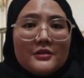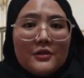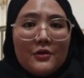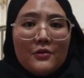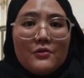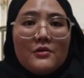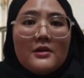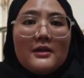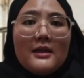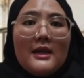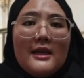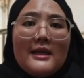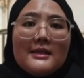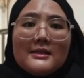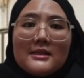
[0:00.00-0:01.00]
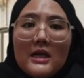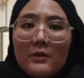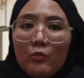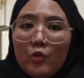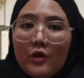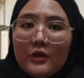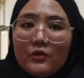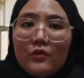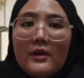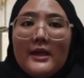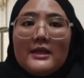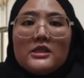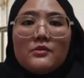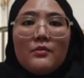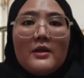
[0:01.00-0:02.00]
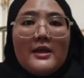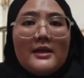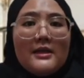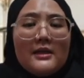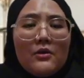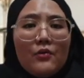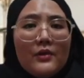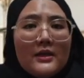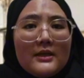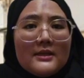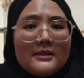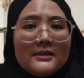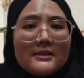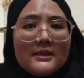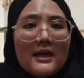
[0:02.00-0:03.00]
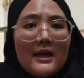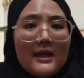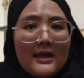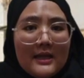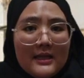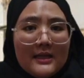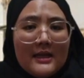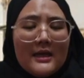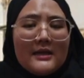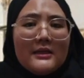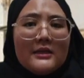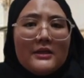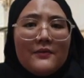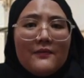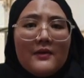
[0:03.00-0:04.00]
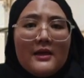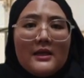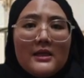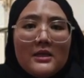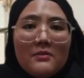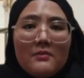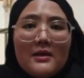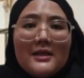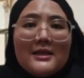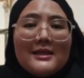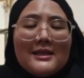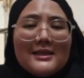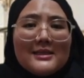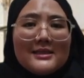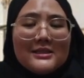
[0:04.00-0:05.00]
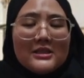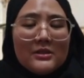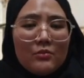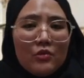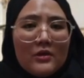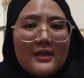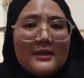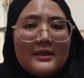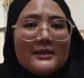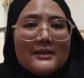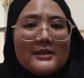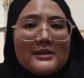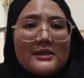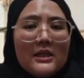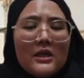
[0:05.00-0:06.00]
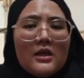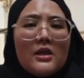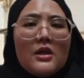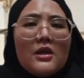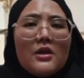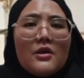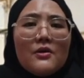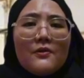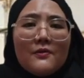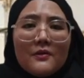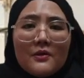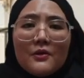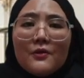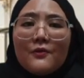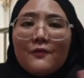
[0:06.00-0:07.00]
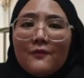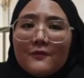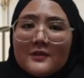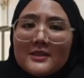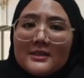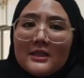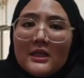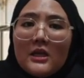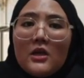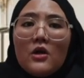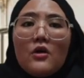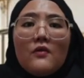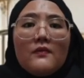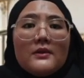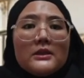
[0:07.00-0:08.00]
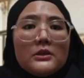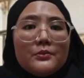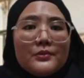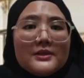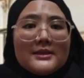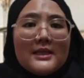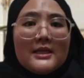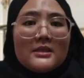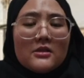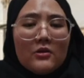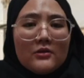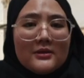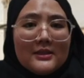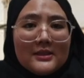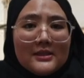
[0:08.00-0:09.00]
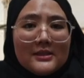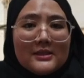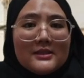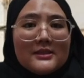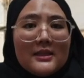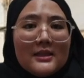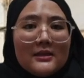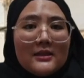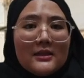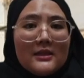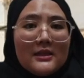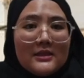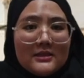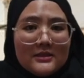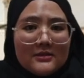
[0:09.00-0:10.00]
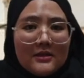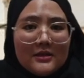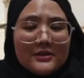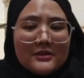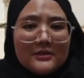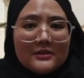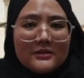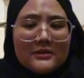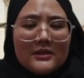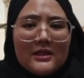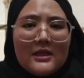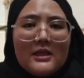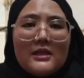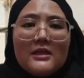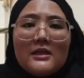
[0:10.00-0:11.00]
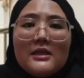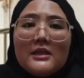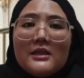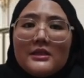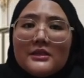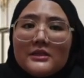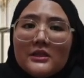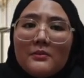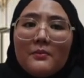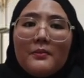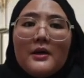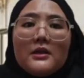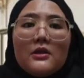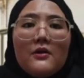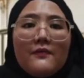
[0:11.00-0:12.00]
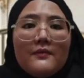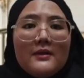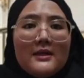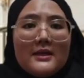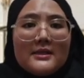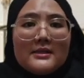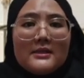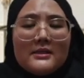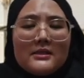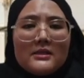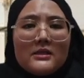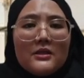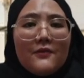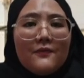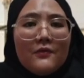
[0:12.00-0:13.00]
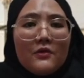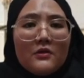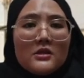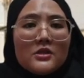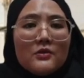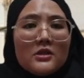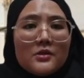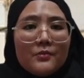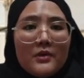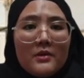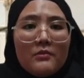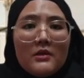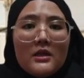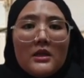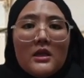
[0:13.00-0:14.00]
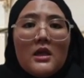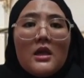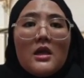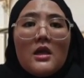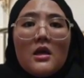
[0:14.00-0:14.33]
So, next, I'm going to explain the weaknesses I had identified in my simulated teaching. Firstly, overemphasize on teacher-centered instructions. In the initial part of the lessons, the focus was primarily